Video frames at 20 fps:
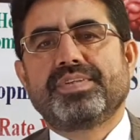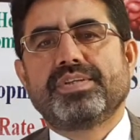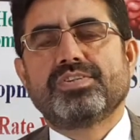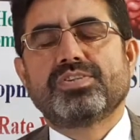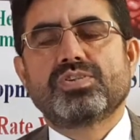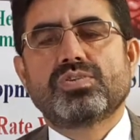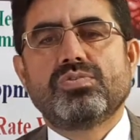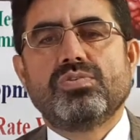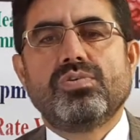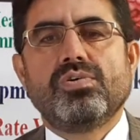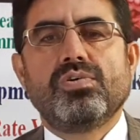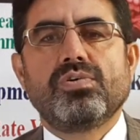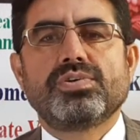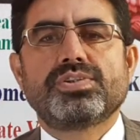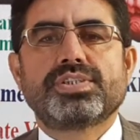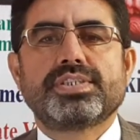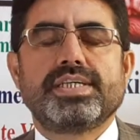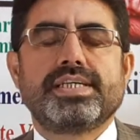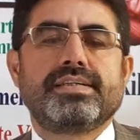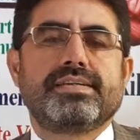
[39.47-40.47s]

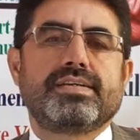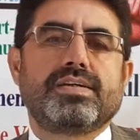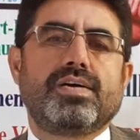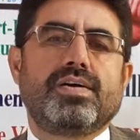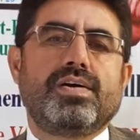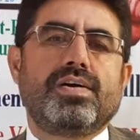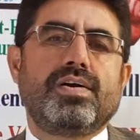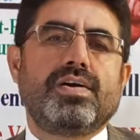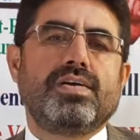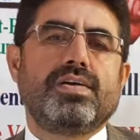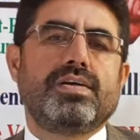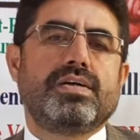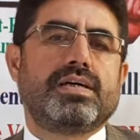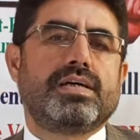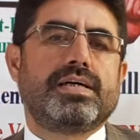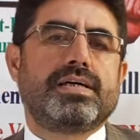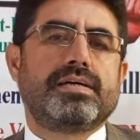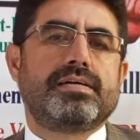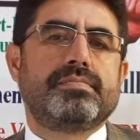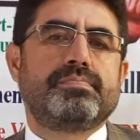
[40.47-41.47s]
schools and all
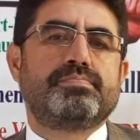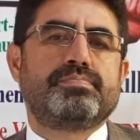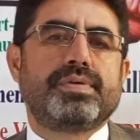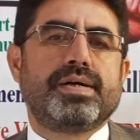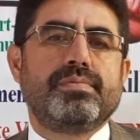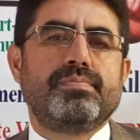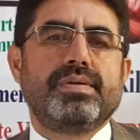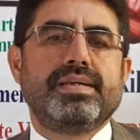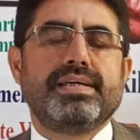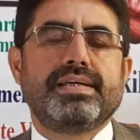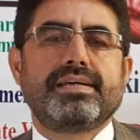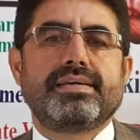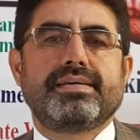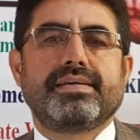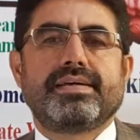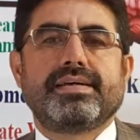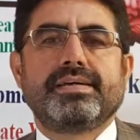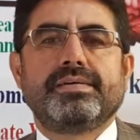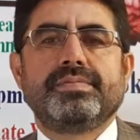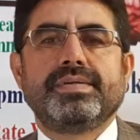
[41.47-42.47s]

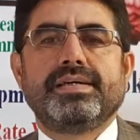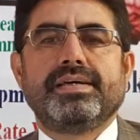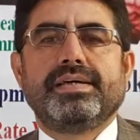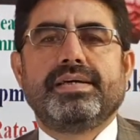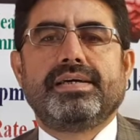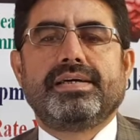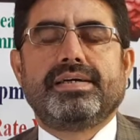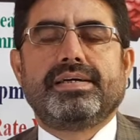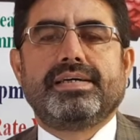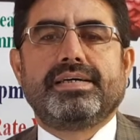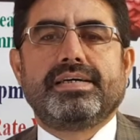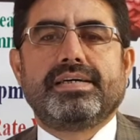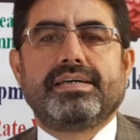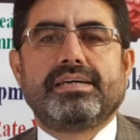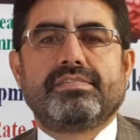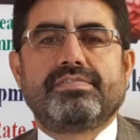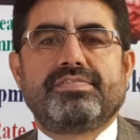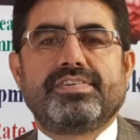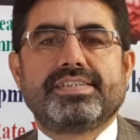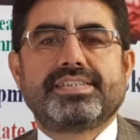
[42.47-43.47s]
public
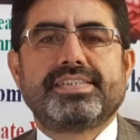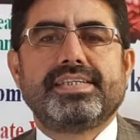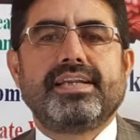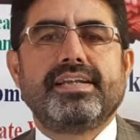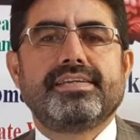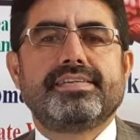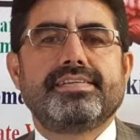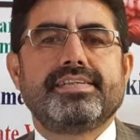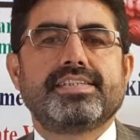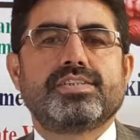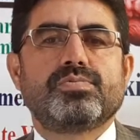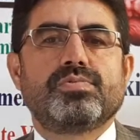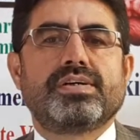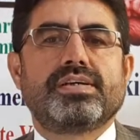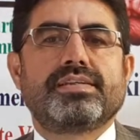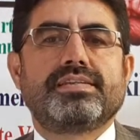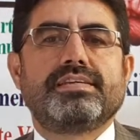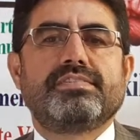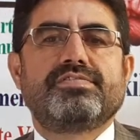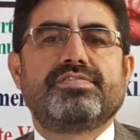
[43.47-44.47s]
facilities
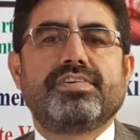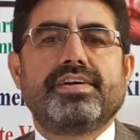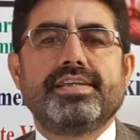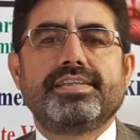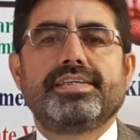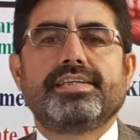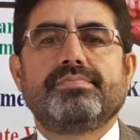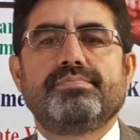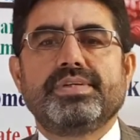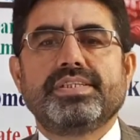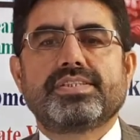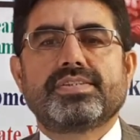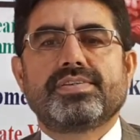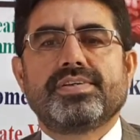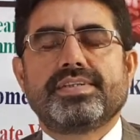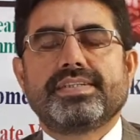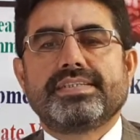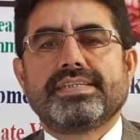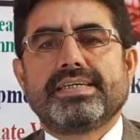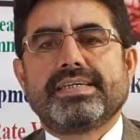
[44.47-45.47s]
were divided based
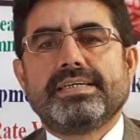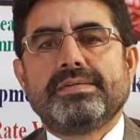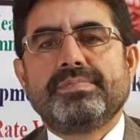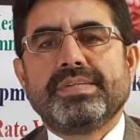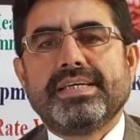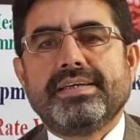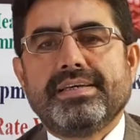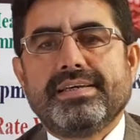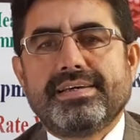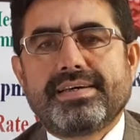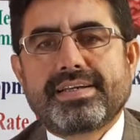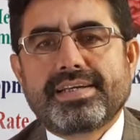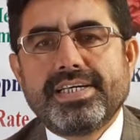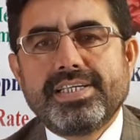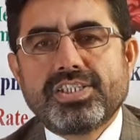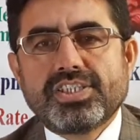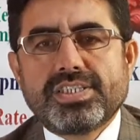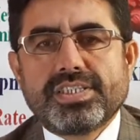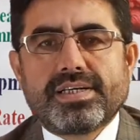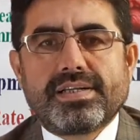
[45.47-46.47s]
on the
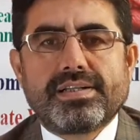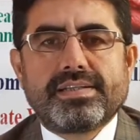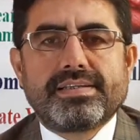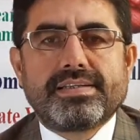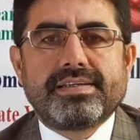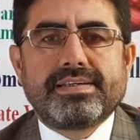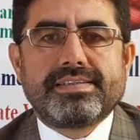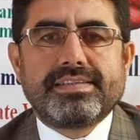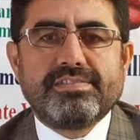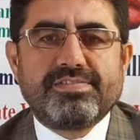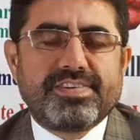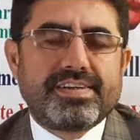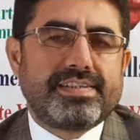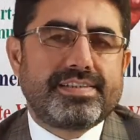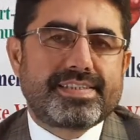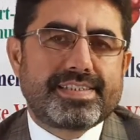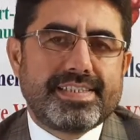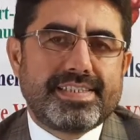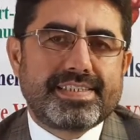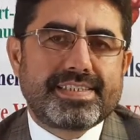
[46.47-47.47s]
racial
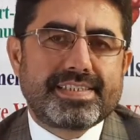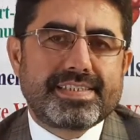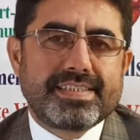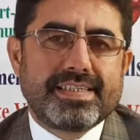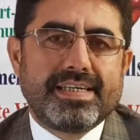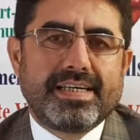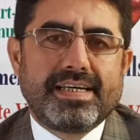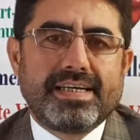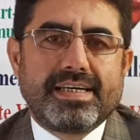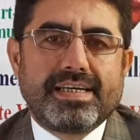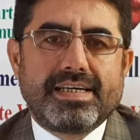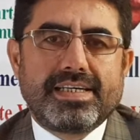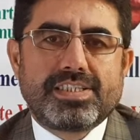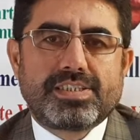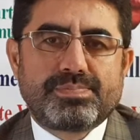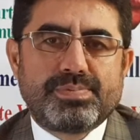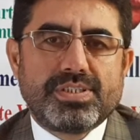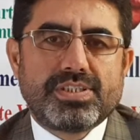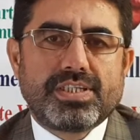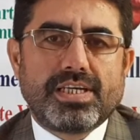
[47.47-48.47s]
differences,
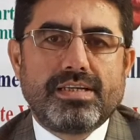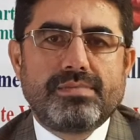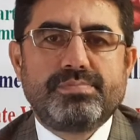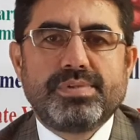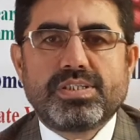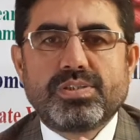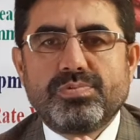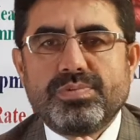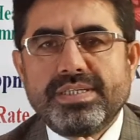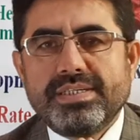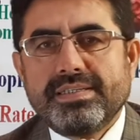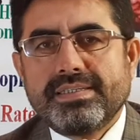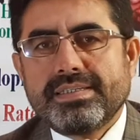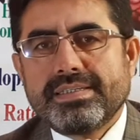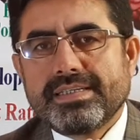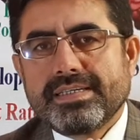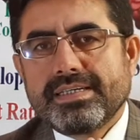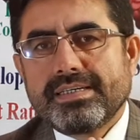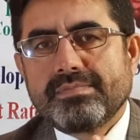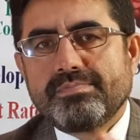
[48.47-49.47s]
especially
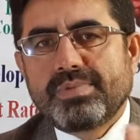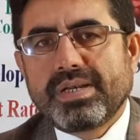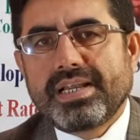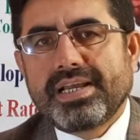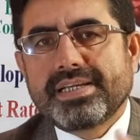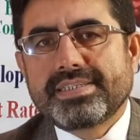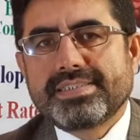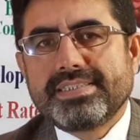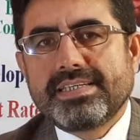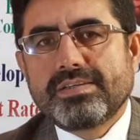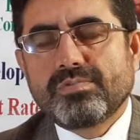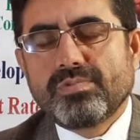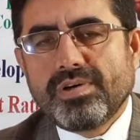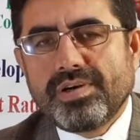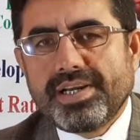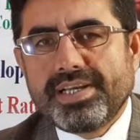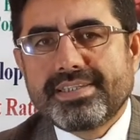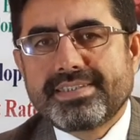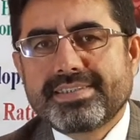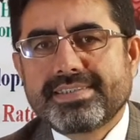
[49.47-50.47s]
between blacks and
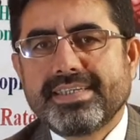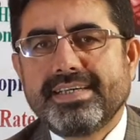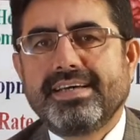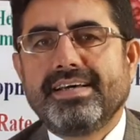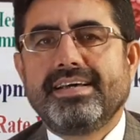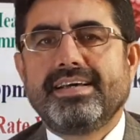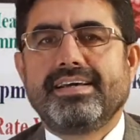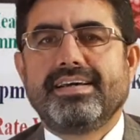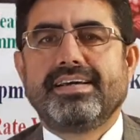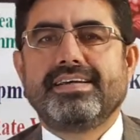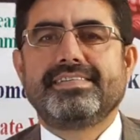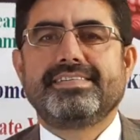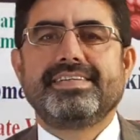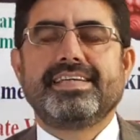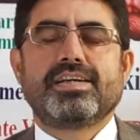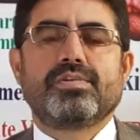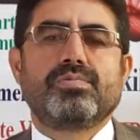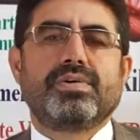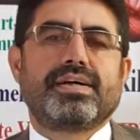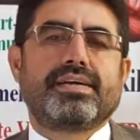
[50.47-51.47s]
whites, and
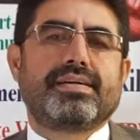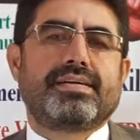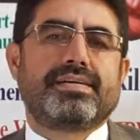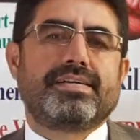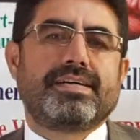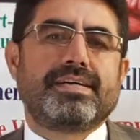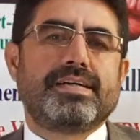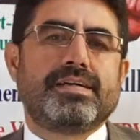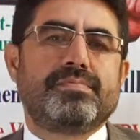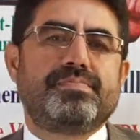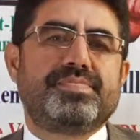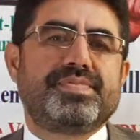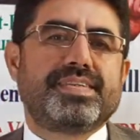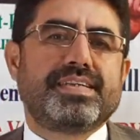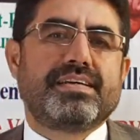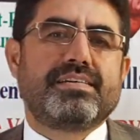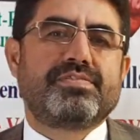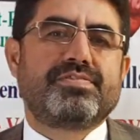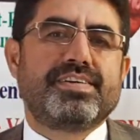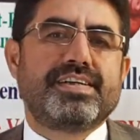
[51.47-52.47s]
there were
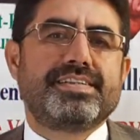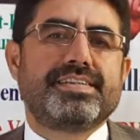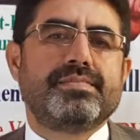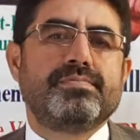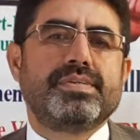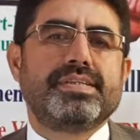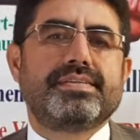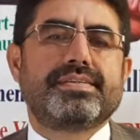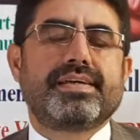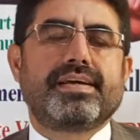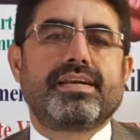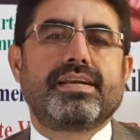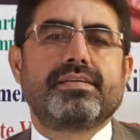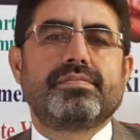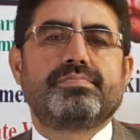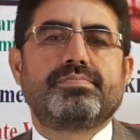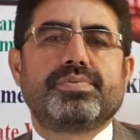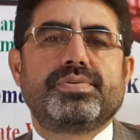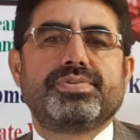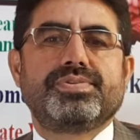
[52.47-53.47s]

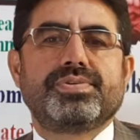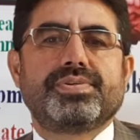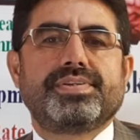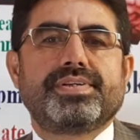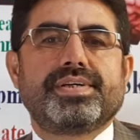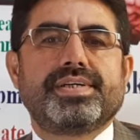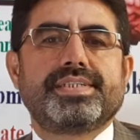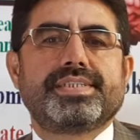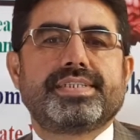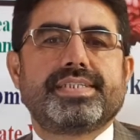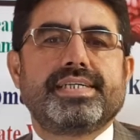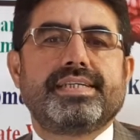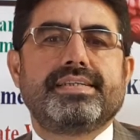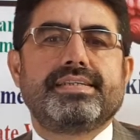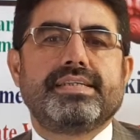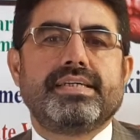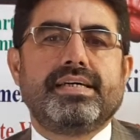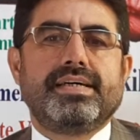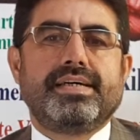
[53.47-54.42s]
fundamental prejudice and